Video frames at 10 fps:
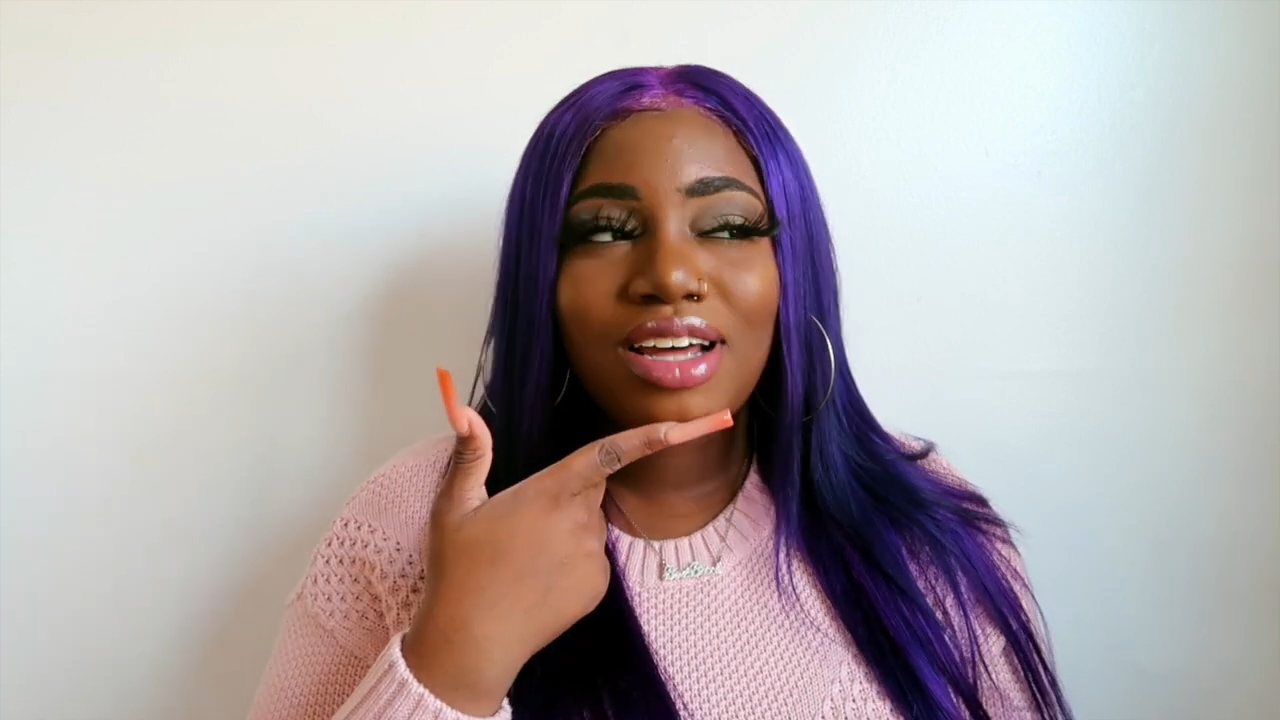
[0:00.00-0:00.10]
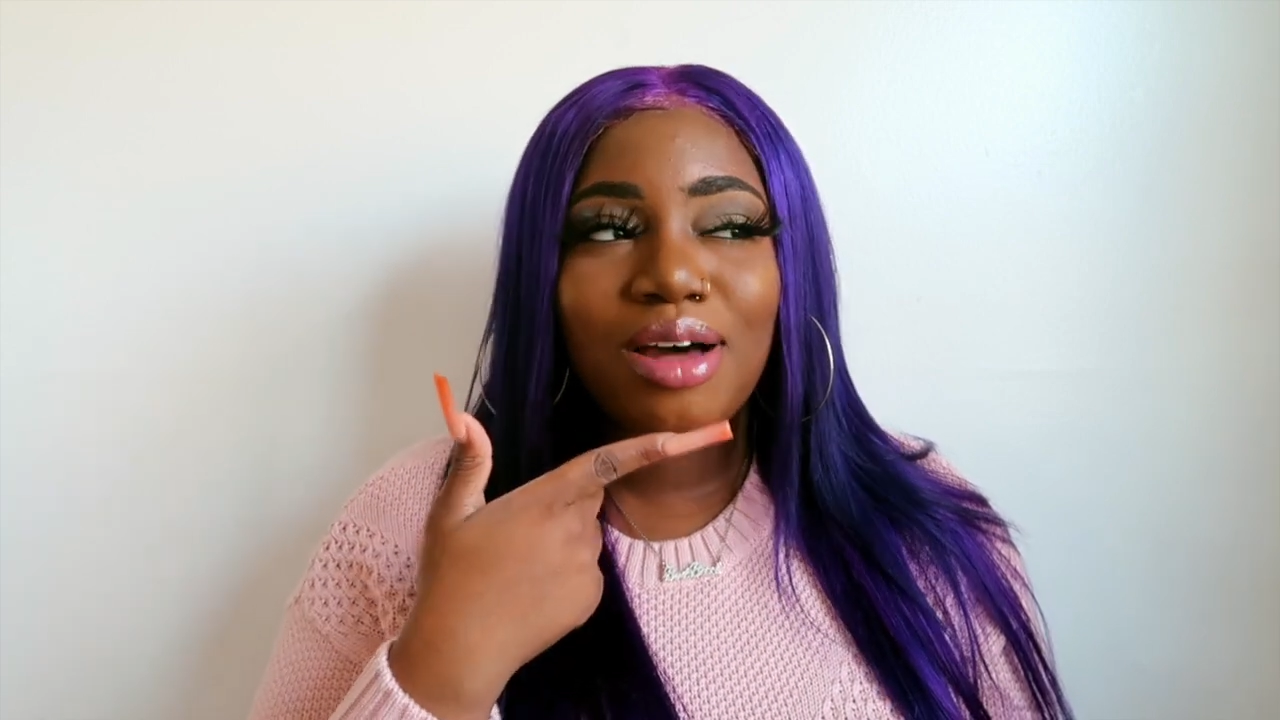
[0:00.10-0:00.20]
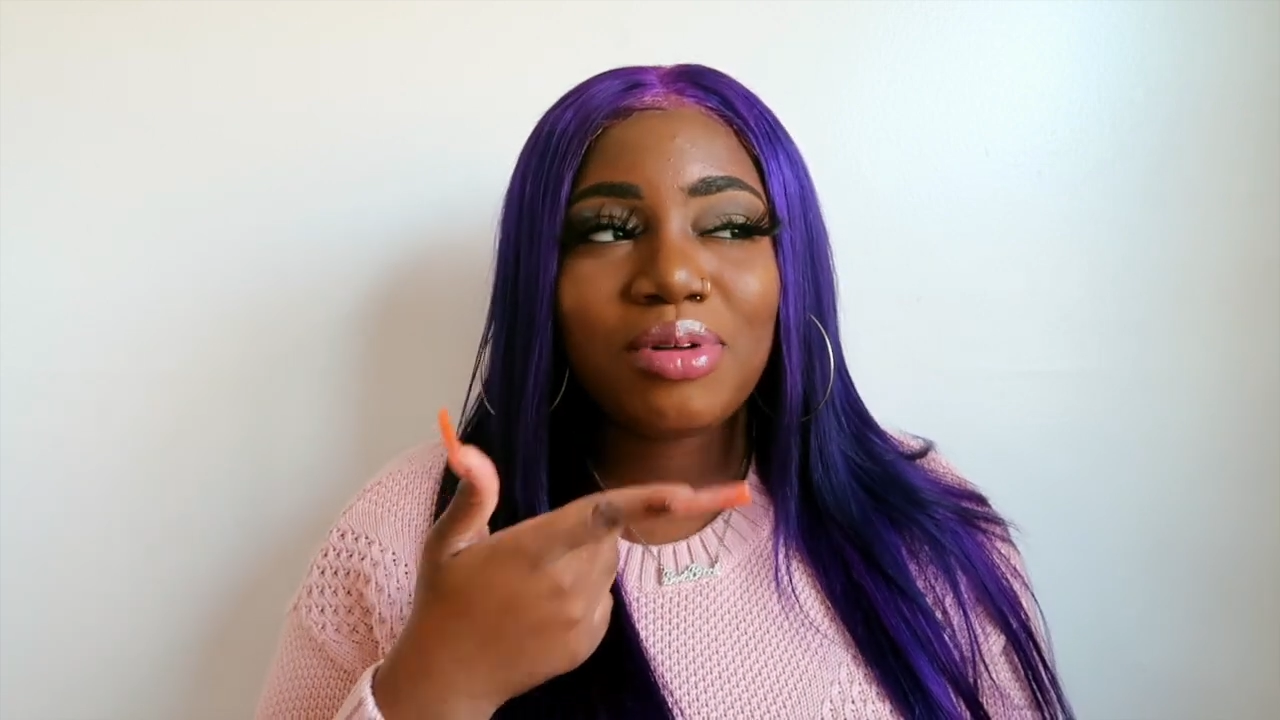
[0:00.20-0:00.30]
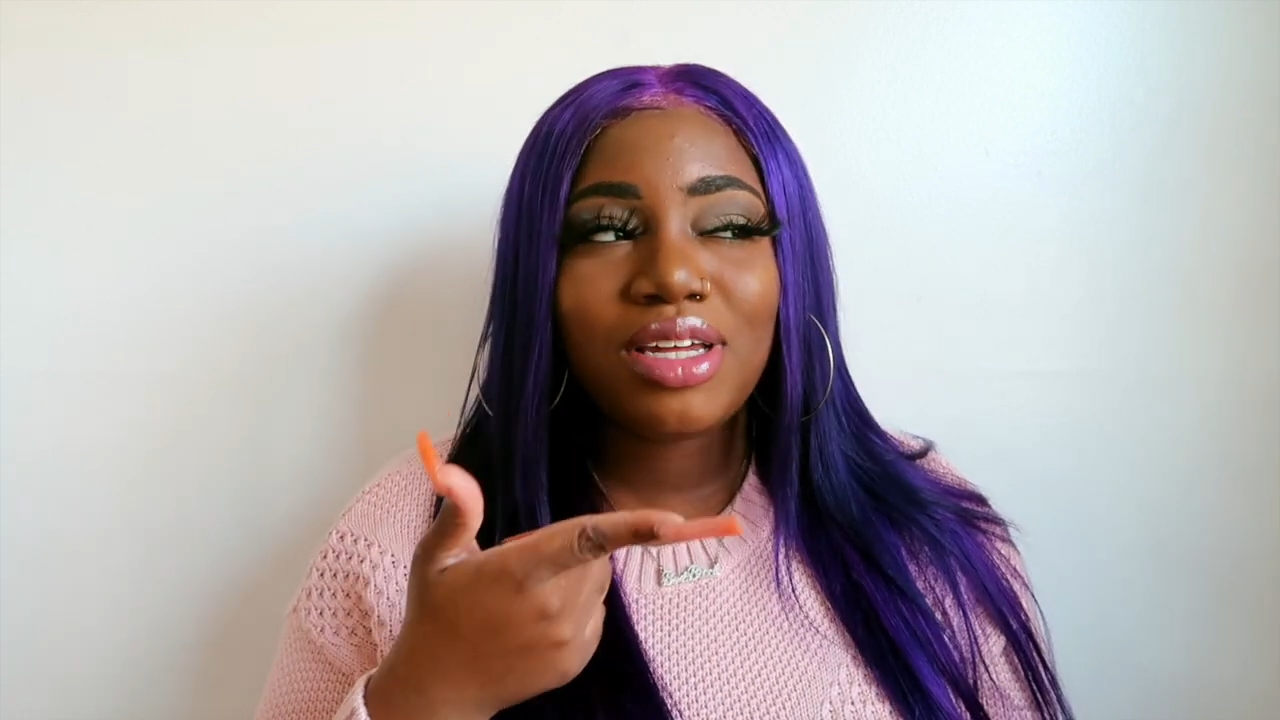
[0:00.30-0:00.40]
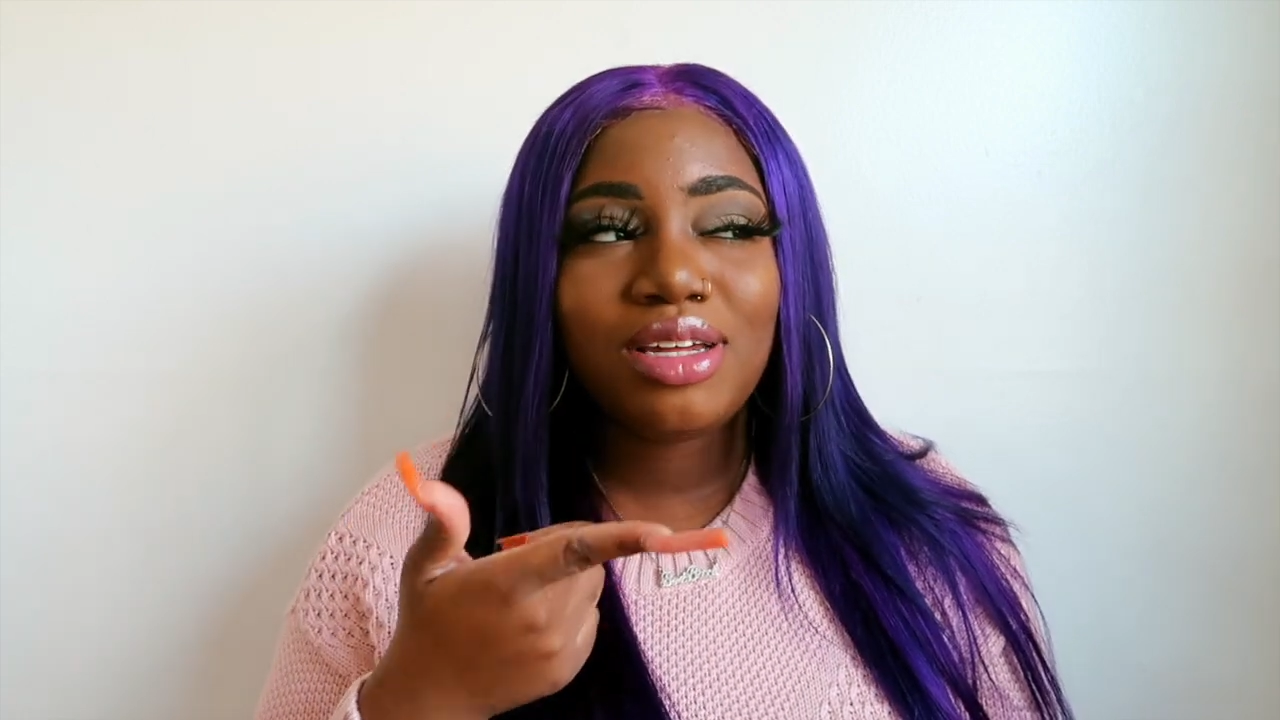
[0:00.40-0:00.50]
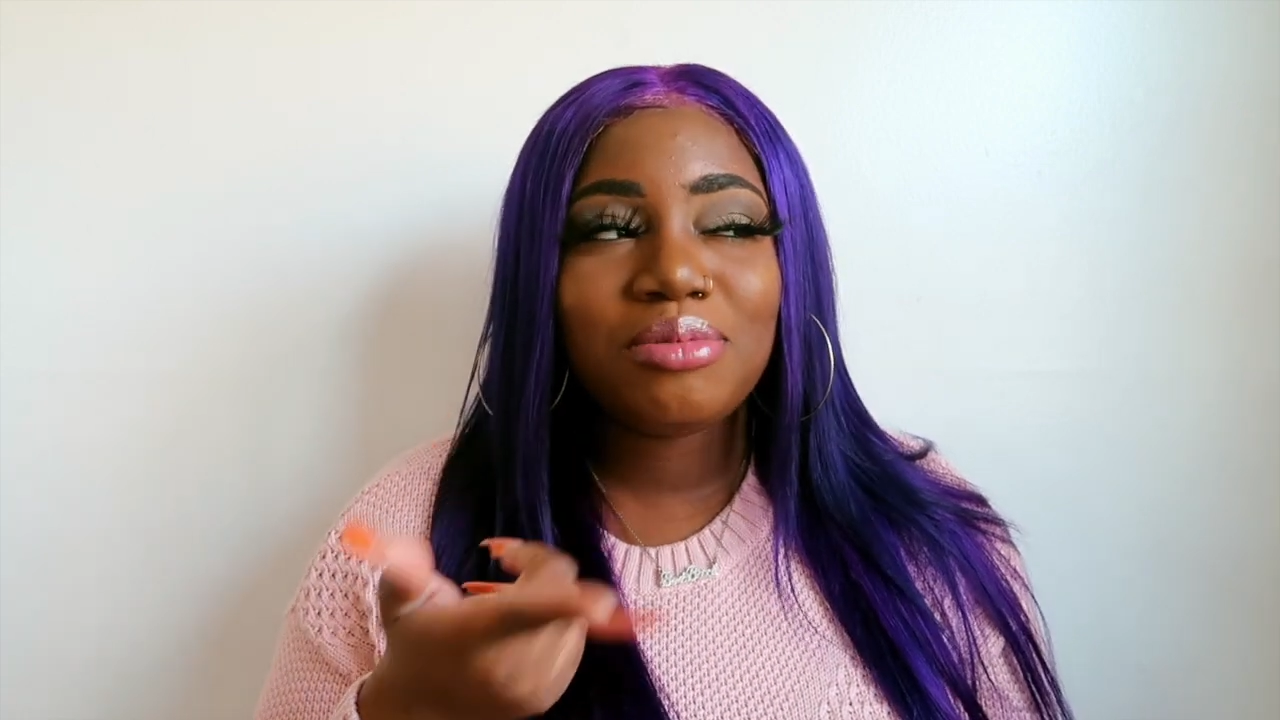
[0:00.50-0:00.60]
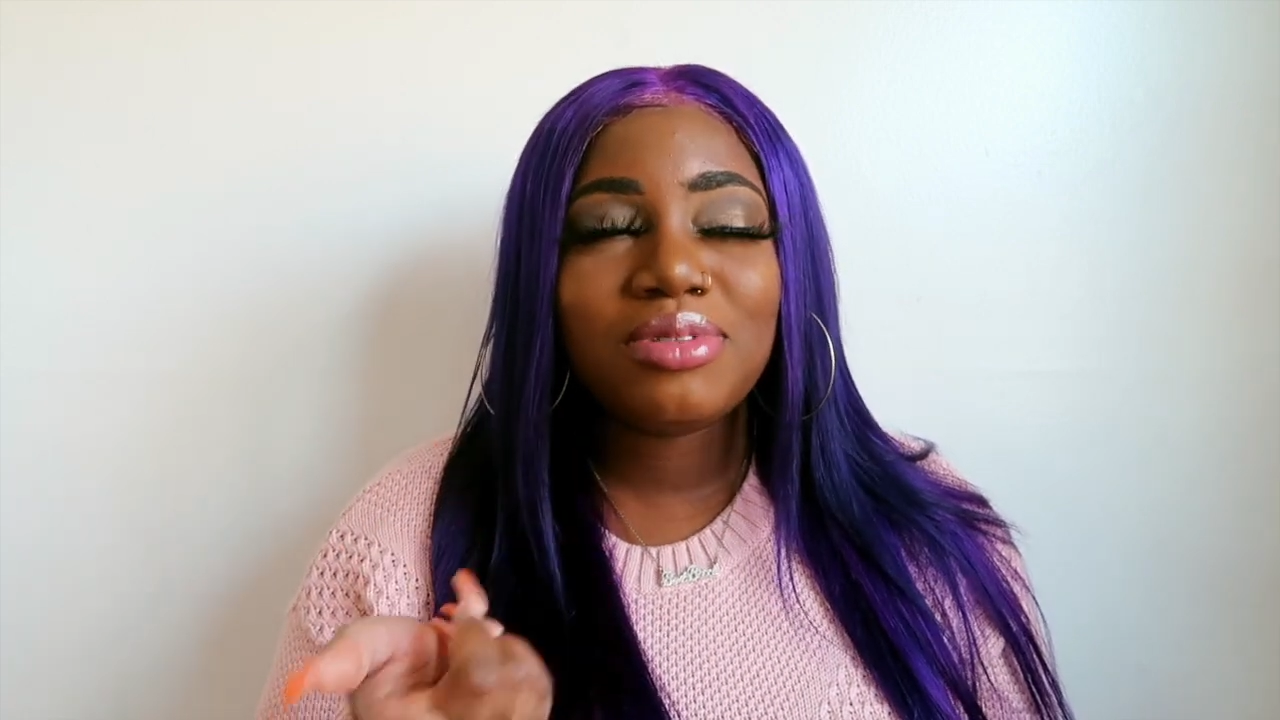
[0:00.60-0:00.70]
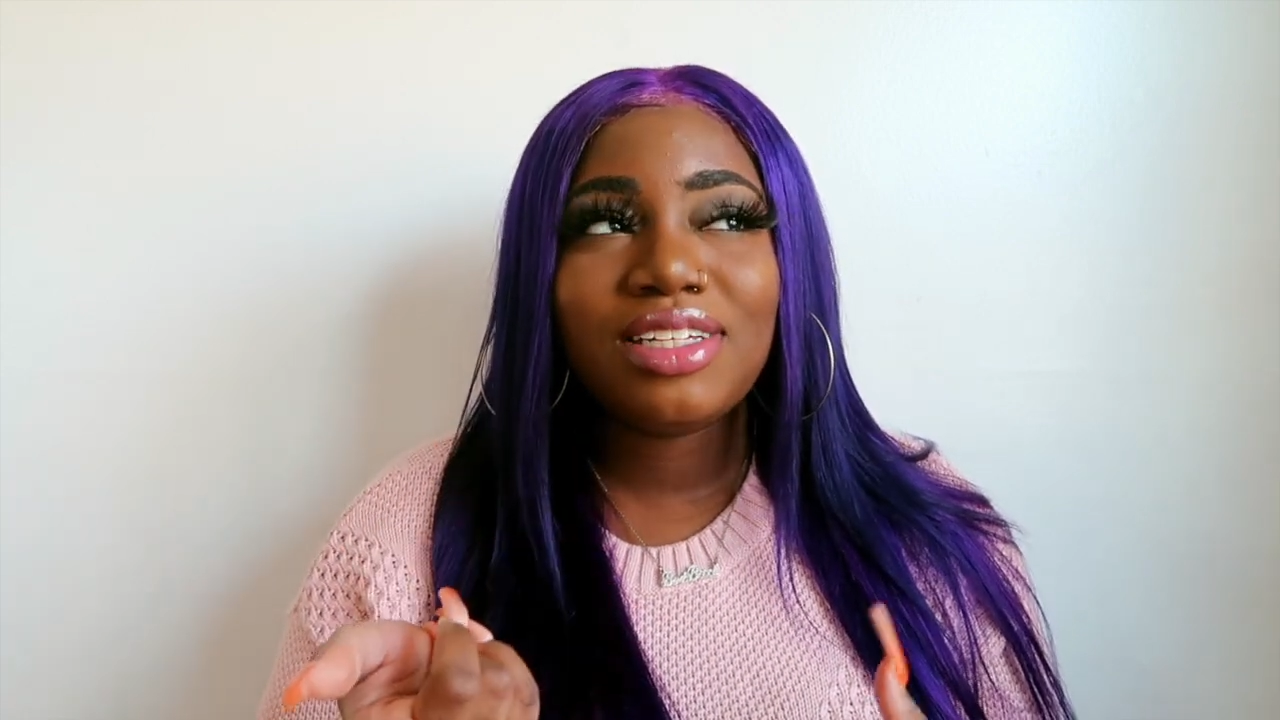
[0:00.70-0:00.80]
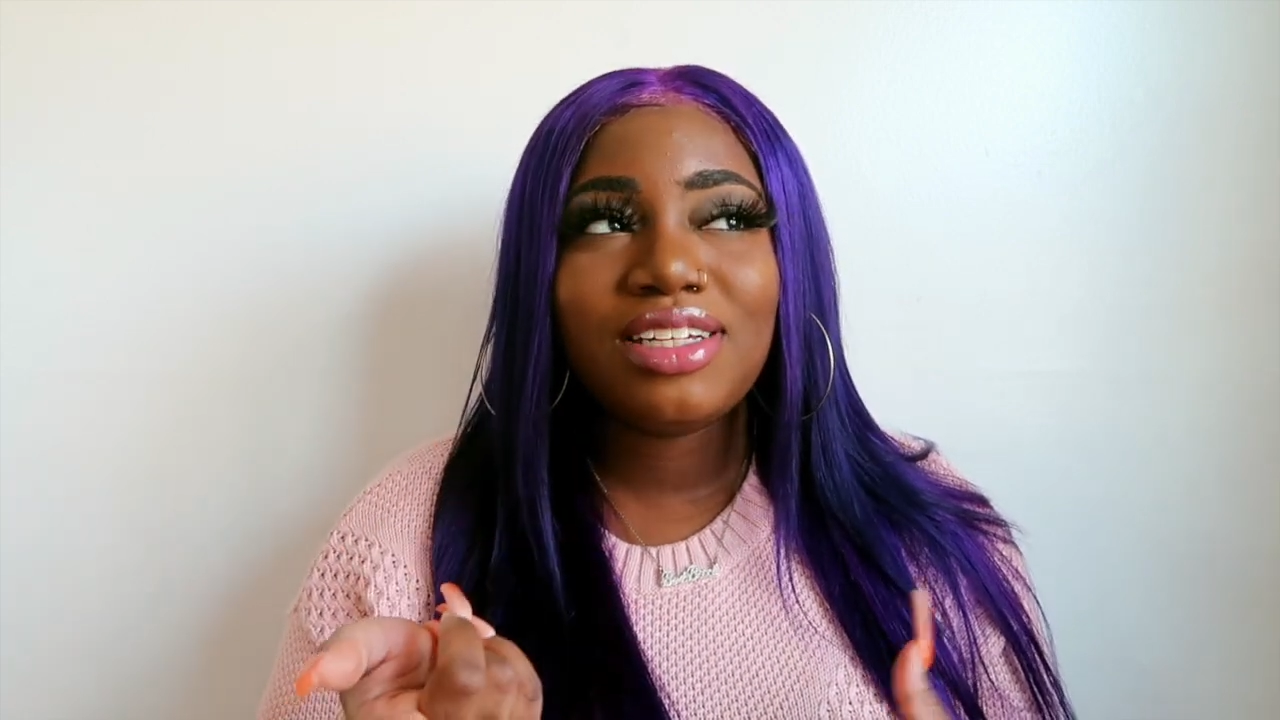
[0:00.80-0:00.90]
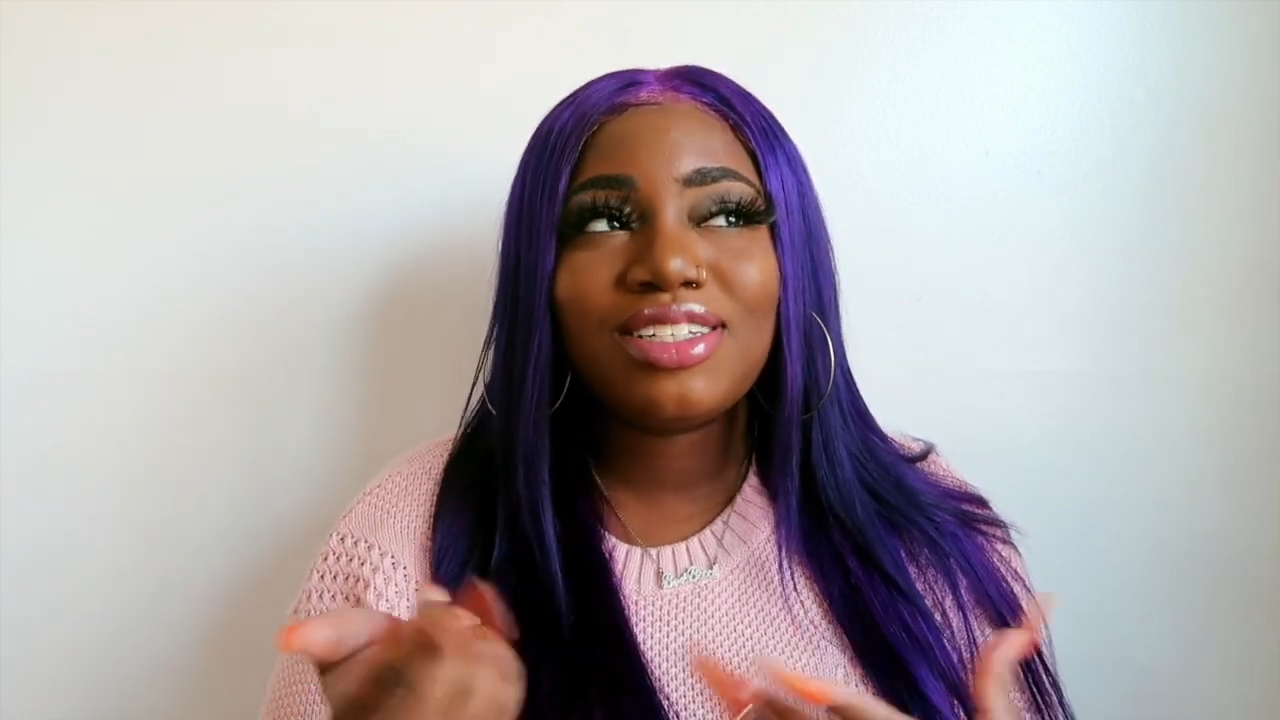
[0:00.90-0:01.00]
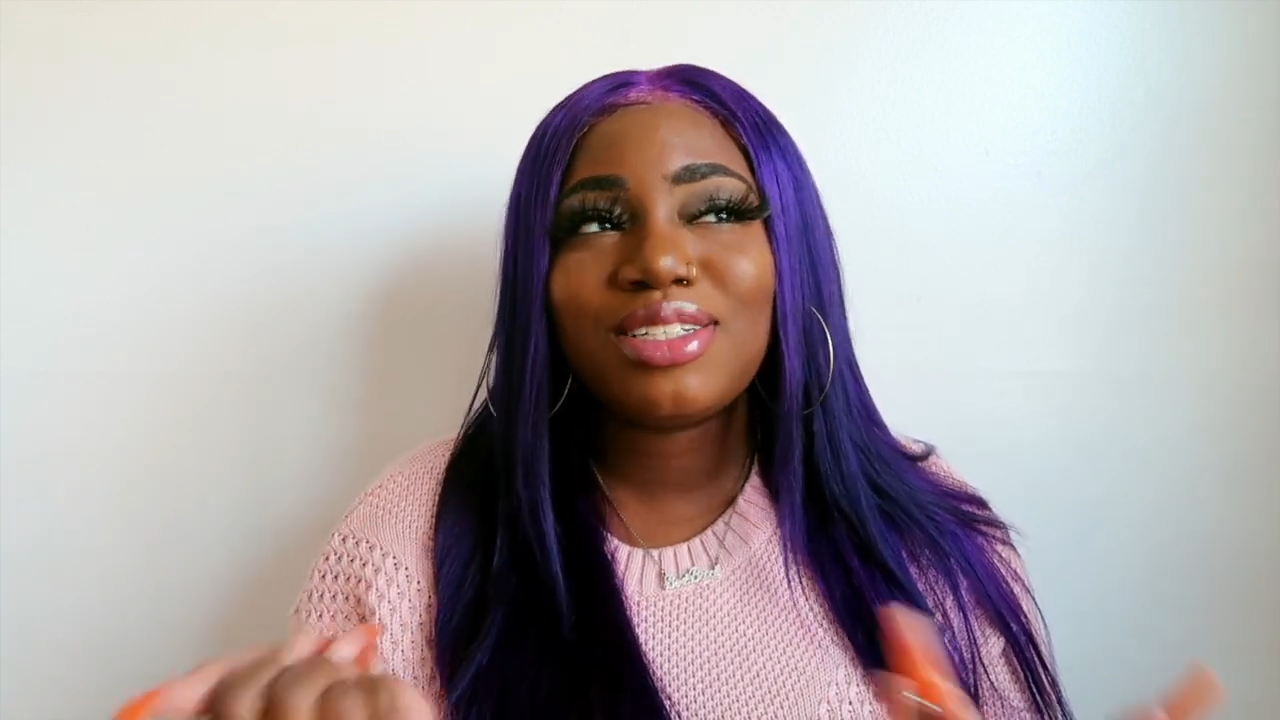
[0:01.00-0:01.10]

that I peeped.